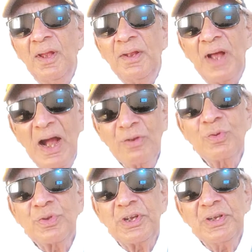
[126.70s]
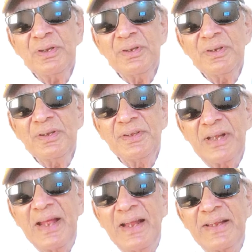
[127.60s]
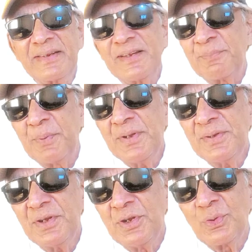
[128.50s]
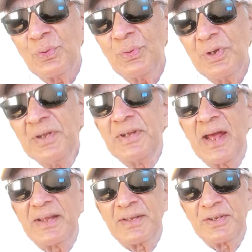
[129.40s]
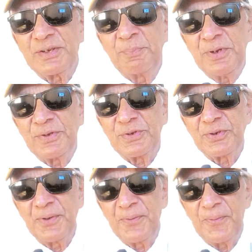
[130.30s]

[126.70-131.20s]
How to change the direct speech into indirect speech.